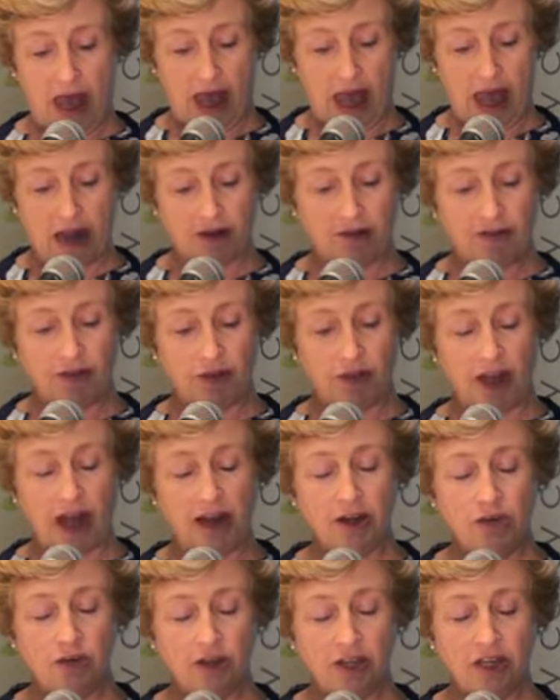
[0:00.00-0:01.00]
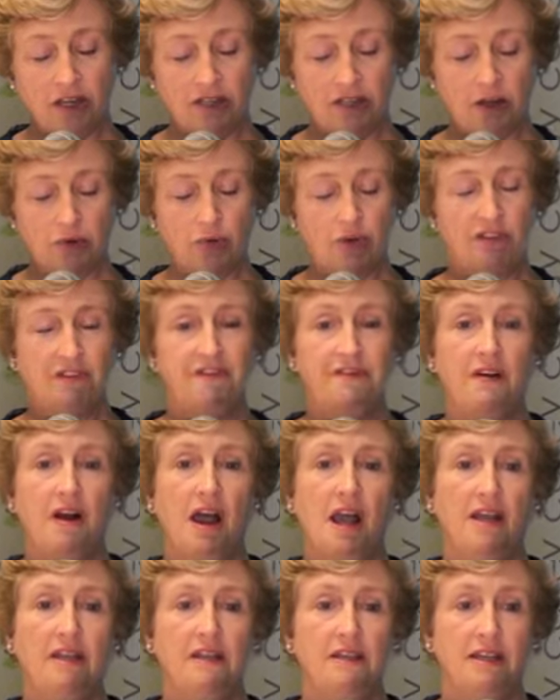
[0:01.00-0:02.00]
And for that reason, we
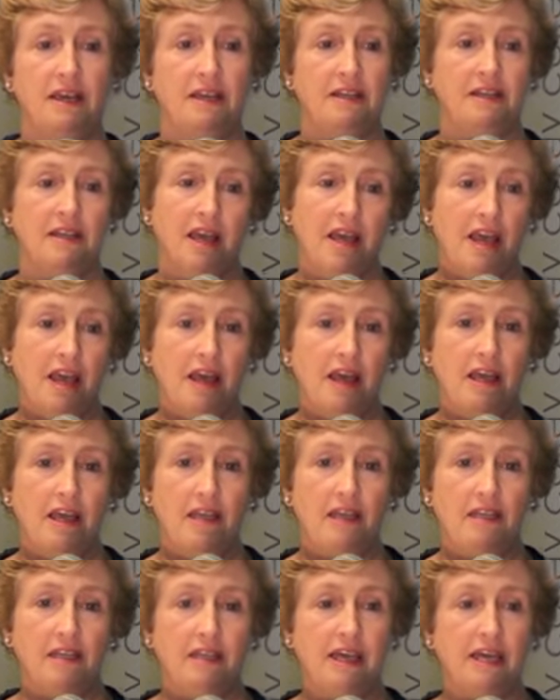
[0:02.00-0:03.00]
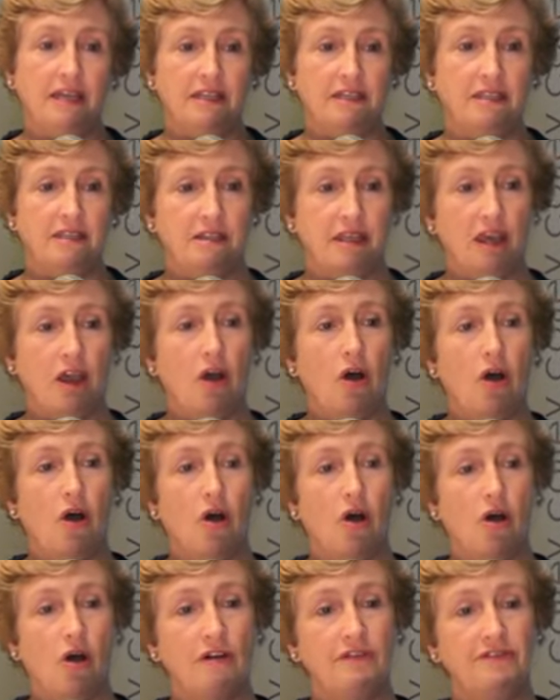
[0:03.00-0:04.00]
find that, yes, there
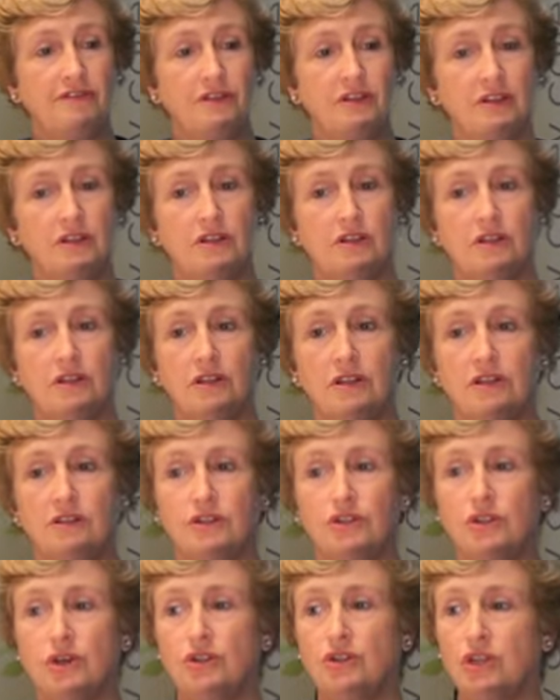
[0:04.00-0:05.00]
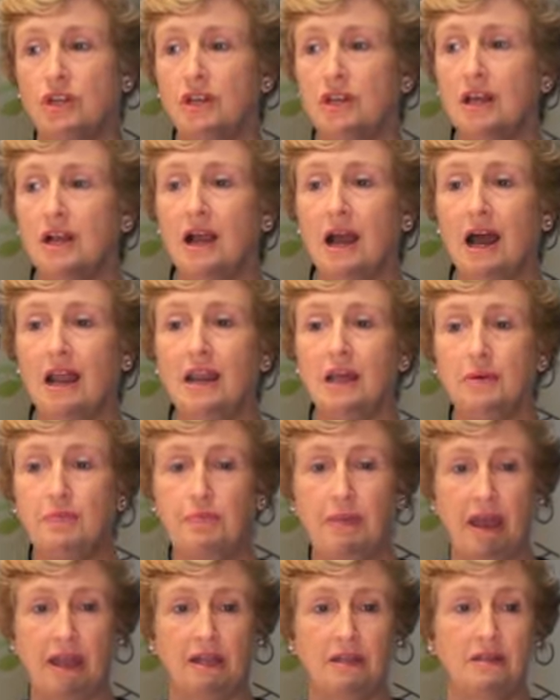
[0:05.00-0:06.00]
are often certain color
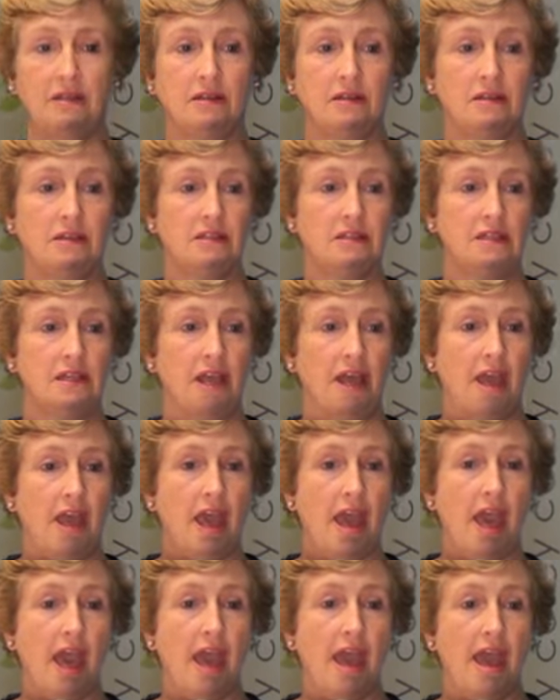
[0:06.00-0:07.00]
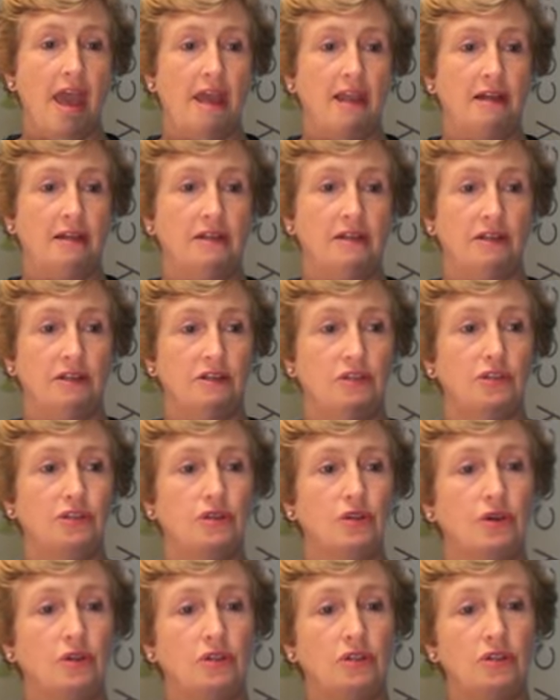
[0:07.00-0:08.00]
patterns and
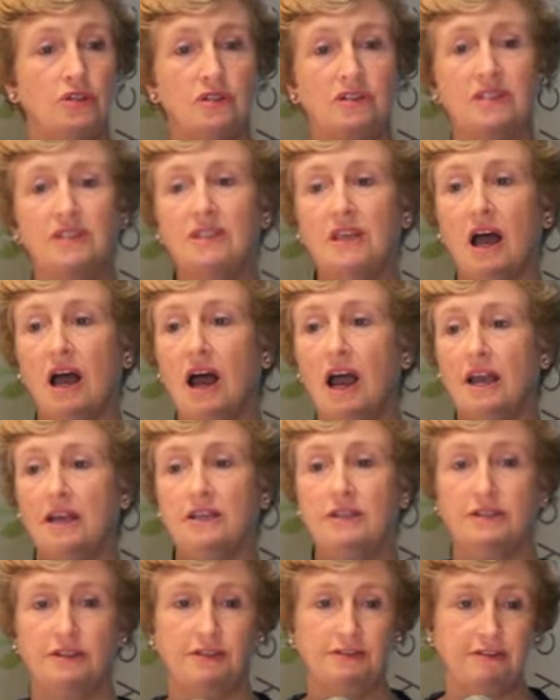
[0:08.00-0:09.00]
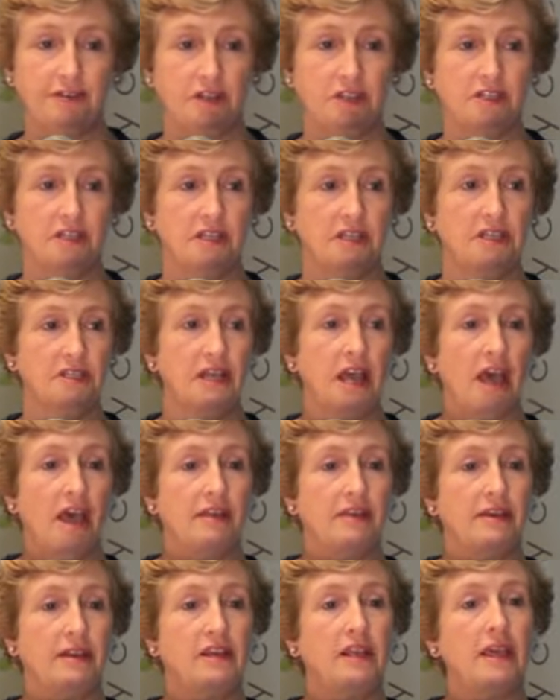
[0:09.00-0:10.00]
certain size differences
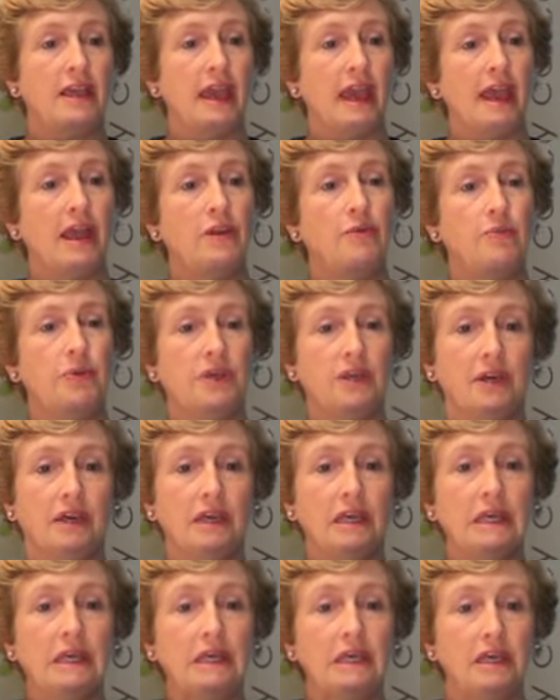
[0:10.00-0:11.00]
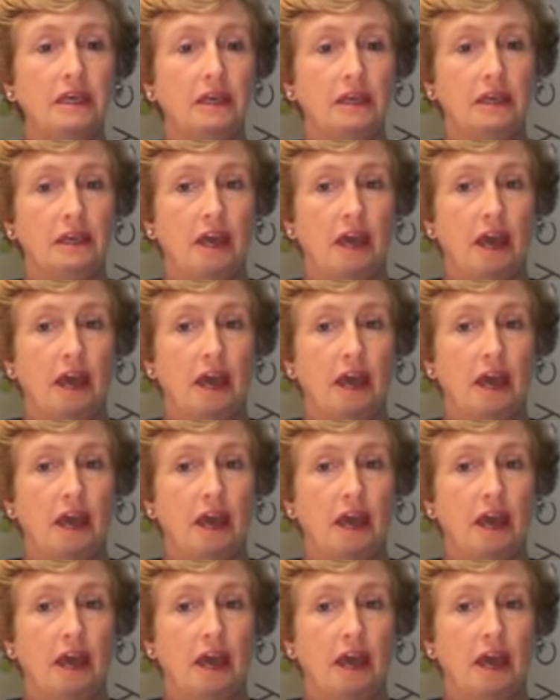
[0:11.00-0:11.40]
that can be a key,